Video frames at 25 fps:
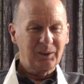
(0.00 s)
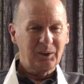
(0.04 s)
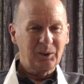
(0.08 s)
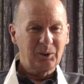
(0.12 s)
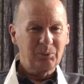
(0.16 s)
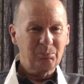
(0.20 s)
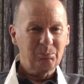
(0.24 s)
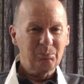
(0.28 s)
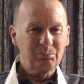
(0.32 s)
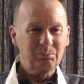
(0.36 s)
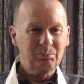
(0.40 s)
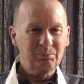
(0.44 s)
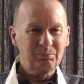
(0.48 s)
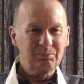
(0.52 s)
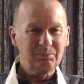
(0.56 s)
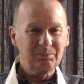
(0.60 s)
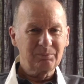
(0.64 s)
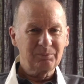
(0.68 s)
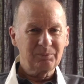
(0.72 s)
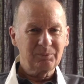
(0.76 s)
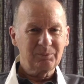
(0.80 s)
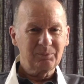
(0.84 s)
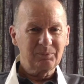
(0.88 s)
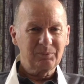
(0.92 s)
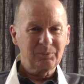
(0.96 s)
and
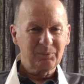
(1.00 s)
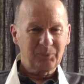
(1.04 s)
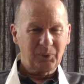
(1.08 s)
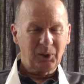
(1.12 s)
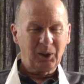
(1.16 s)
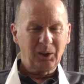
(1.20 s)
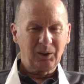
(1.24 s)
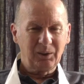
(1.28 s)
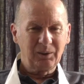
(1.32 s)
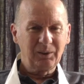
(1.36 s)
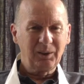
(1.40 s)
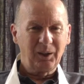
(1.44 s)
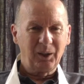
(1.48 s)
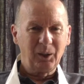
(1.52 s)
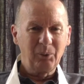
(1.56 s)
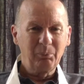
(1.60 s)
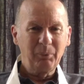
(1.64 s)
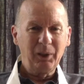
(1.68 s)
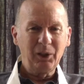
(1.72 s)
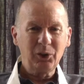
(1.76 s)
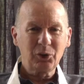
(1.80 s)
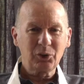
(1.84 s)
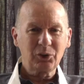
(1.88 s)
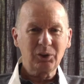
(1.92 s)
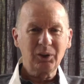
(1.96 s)
I'll, I'll
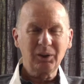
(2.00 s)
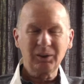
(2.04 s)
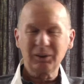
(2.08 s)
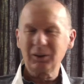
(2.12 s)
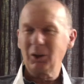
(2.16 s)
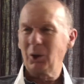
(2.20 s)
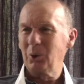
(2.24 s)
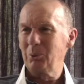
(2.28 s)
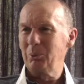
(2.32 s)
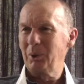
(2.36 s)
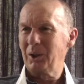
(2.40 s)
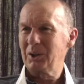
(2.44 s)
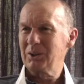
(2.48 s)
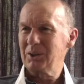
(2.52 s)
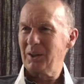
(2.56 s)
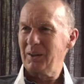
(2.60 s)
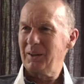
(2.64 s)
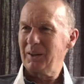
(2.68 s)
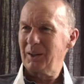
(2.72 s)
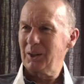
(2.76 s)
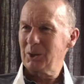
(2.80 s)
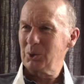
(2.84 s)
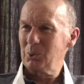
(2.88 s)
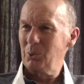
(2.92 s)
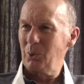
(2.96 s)
mention it now because I
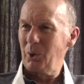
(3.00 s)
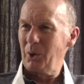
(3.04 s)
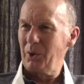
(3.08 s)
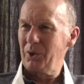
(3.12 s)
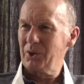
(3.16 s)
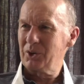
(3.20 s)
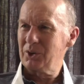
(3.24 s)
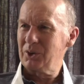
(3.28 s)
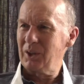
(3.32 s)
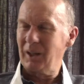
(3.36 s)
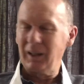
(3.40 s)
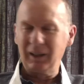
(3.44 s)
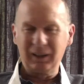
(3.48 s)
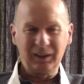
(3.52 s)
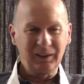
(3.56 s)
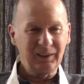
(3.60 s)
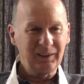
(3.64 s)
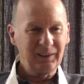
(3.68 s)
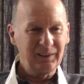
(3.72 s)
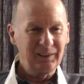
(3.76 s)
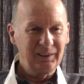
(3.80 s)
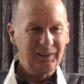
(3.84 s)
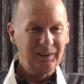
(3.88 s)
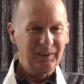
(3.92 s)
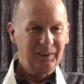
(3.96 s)
think it's worth
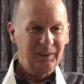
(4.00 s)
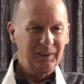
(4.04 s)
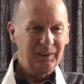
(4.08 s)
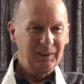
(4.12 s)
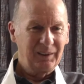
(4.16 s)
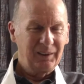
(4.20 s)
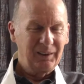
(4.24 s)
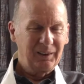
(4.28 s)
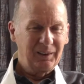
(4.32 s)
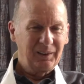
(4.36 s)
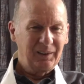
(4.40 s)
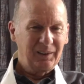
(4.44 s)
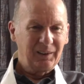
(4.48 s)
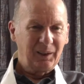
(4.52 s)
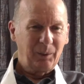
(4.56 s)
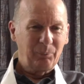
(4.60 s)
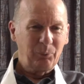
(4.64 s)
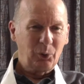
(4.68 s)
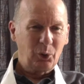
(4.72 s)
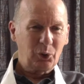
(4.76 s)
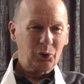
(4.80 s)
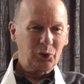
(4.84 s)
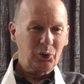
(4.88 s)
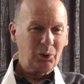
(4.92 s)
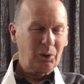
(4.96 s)
saying. I'm
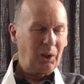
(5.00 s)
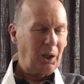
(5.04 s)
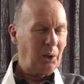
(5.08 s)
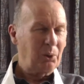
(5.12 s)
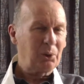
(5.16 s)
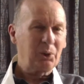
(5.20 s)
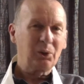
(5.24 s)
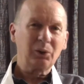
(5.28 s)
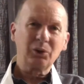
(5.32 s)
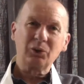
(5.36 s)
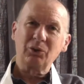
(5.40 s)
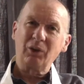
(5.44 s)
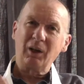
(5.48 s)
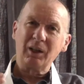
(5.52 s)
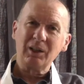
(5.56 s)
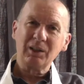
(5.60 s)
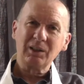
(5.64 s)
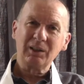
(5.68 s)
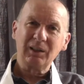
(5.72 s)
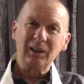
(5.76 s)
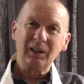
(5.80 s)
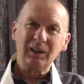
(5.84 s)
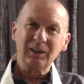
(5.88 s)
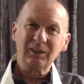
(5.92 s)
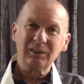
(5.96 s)
not sure how it will
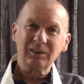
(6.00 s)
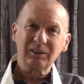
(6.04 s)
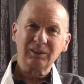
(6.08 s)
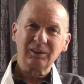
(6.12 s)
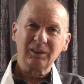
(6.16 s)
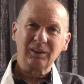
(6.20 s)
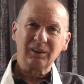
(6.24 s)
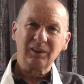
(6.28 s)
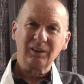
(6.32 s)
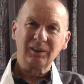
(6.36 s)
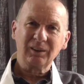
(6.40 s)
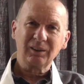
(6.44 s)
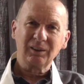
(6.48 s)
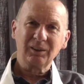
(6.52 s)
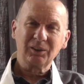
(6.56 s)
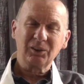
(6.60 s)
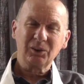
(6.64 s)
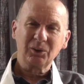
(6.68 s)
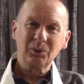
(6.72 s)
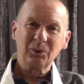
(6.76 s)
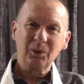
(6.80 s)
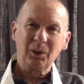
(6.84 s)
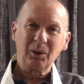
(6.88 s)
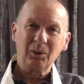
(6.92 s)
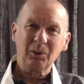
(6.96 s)
translate uh,
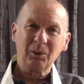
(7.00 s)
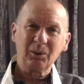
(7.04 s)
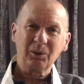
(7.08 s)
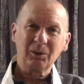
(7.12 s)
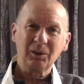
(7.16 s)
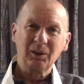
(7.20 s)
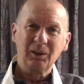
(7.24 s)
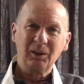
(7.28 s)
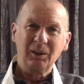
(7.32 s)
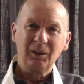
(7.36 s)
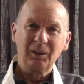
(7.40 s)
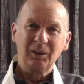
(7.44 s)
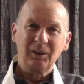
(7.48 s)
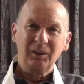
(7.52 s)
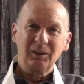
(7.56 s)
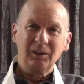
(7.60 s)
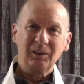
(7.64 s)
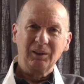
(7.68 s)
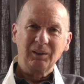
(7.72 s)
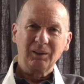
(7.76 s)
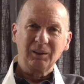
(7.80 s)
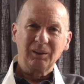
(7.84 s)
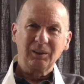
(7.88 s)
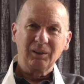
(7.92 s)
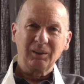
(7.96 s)
to our
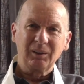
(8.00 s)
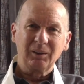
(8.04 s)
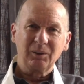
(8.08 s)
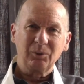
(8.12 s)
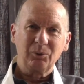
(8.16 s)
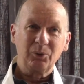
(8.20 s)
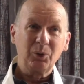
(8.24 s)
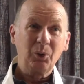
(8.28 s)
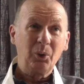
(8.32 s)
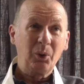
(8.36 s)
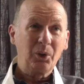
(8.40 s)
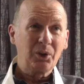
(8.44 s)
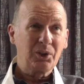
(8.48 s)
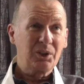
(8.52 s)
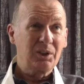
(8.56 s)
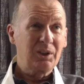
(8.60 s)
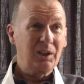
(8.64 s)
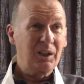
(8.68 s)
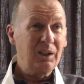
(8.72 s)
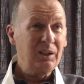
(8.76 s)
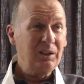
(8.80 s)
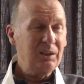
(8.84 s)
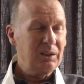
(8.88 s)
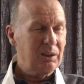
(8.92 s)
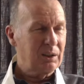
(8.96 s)
uh, viewers
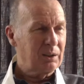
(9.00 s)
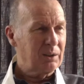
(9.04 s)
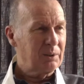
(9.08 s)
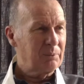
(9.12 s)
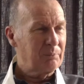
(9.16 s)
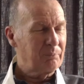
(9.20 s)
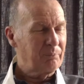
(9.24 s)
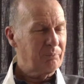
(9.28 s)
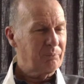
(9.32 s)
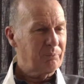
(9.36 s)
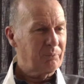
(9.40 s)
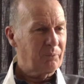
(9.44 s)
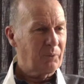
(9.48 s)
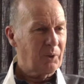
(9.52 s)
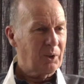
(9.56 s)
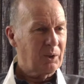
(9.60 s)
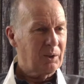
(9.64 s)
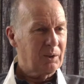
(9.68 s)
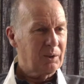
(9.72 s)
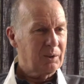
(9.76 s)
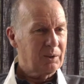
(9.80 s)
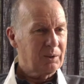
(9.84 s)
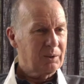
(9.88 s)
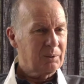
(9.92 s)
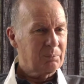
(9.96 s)
in India.
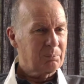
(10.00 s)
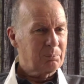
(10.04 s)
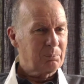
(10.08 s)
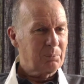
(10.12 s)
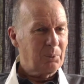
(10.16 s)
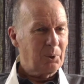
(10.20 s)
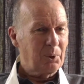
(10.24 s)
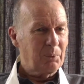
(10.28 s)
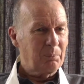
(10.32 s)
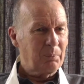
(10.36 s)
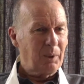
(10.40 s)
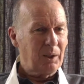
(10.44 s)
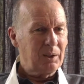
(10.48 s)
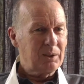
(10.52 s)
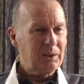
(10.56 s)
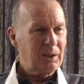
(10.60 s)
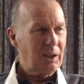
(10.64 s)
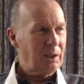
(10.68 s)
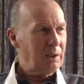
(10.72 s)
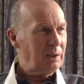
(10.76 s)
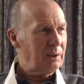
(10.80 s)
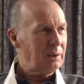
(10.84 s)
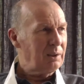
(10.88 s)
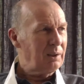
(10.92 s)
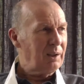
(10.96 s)
But Bhante
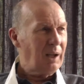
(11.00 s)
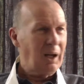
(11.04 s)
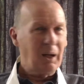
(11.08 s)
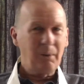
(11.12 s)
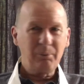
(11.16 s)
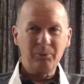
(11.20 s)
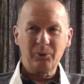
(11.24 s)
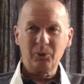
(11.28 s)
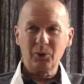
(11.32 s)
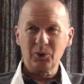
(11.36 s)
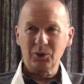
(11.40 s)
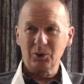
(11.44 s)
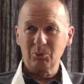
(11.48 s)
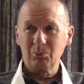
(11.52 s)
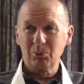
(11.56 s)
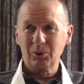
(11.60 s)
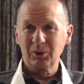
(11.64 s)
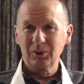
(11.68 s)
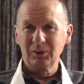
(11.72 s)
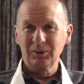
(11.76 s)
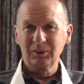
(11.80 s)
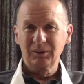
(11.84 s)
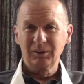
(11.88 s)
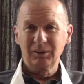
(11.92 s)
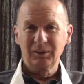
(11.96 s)
had a little aphorism.
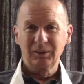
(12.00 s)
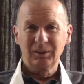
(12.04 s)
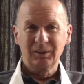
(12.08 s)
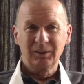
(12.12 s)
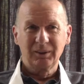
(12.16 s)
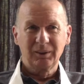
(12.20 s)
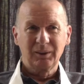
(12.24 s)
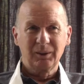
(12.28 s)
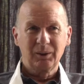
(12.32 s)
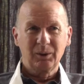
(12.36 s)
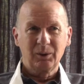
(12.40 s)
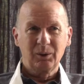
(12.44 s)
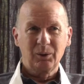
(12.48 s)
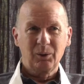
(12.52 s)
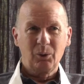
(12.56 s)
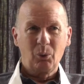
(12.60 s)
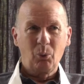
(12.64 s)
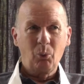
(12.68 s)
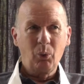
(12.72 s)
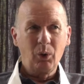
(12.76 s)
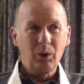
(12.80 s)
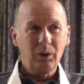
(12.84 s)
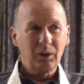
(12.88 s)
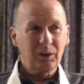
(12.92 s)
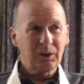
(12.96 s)

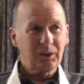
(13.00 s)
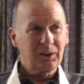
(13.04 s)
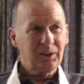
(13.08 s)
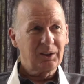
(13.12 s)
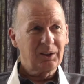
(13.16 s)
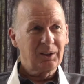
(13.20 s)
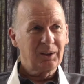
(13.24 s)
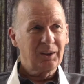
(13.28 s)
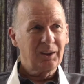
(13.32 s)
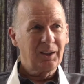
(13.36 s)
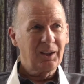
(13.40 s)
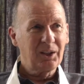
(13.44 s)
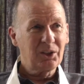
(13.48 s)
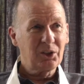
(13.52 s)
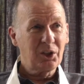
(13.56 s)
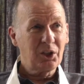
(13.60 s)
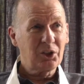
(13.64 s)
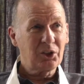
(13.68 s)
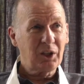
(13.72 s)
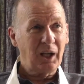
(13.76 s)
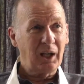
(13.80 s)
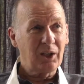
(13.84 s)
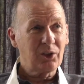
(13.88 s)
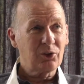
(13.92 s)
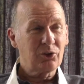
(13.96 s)
Work is the
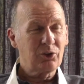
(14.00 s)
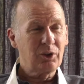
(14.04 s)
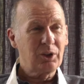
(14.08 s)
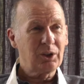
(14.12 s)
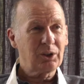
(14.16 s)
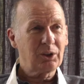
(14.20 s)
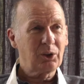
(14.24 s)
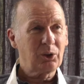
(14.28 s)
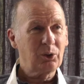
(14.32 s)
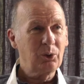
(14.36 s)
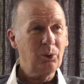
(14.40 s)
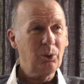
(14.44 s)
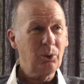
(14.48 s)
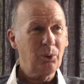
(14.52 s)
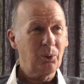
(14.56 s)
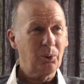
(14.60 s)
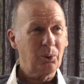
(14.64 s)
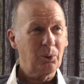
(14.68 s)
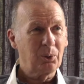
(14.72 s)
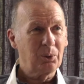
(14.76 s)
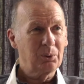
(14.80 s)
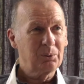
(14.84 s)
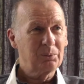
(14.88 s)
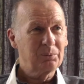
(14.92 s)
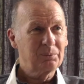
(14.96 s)
tantric
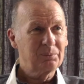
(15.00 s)
guru.